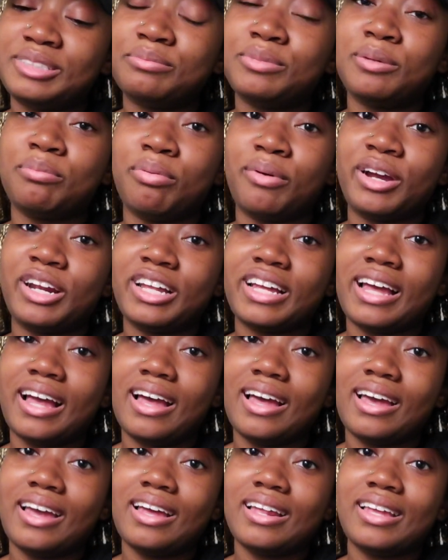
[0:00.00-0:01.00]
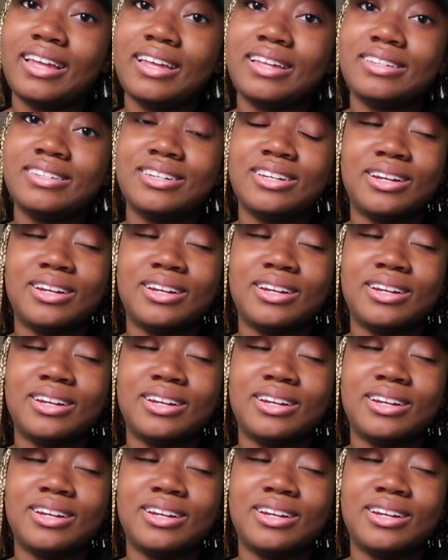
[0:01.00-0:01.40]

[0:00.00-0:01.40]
but pray to God and,